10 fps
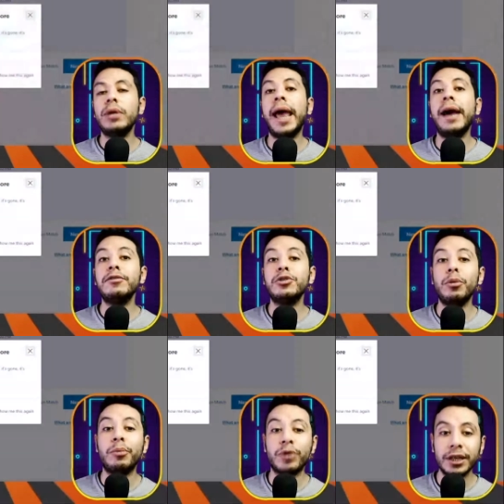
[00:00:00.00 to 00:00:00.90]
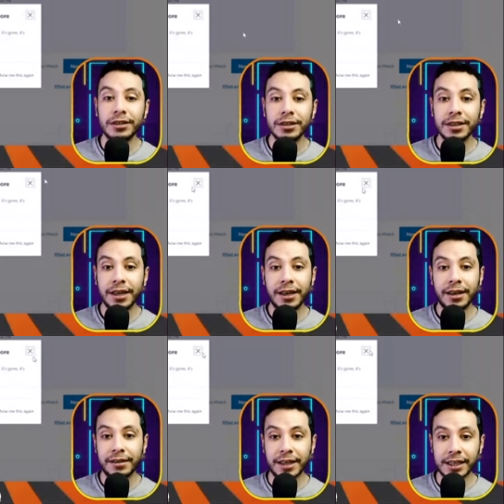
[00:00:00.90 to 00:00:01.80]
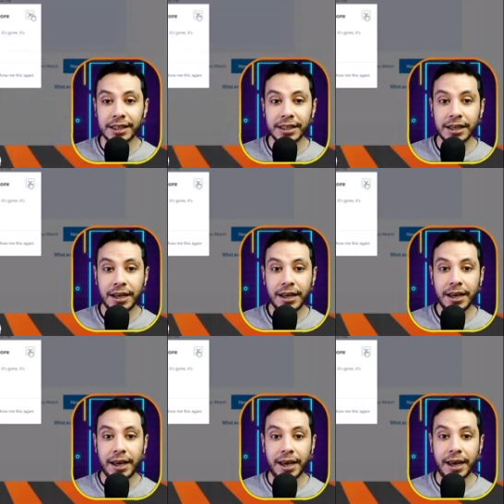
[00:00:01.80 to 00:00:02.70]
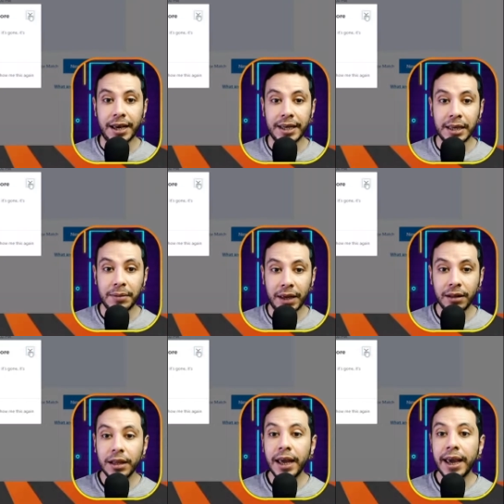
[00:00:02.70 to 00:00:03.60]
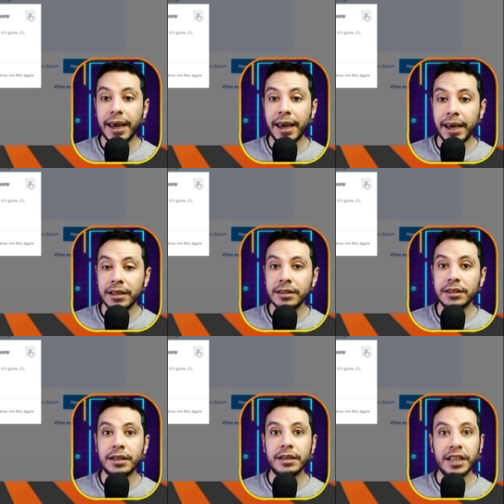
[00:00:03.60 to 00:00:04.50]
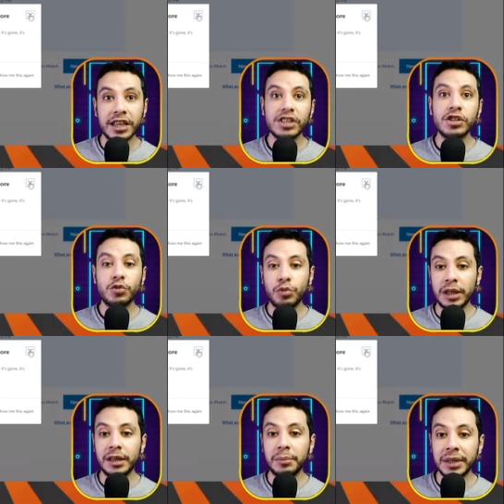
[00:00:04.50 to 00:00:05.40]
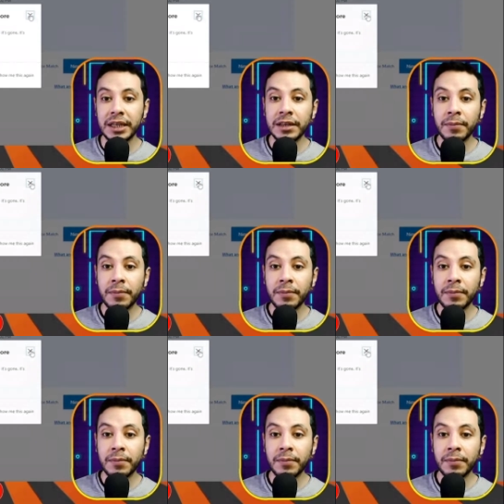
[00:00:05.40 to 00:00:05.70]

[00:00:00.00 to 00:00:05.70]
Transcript: will have to print this email, and this will be